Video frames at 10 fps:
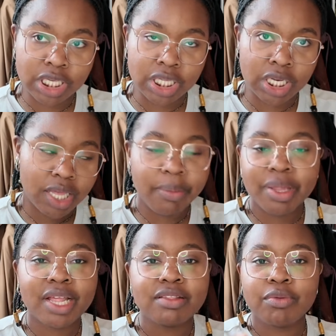and I
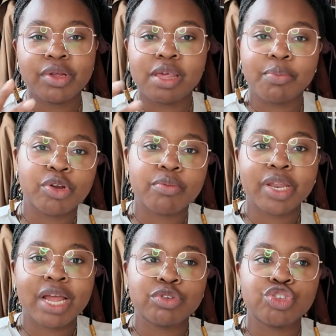mean, that's not really important,
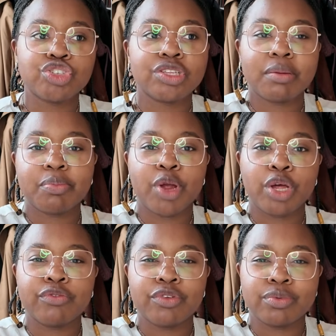but I was just not
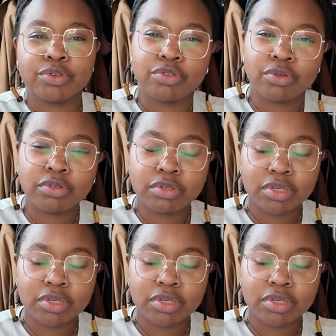proud of the result.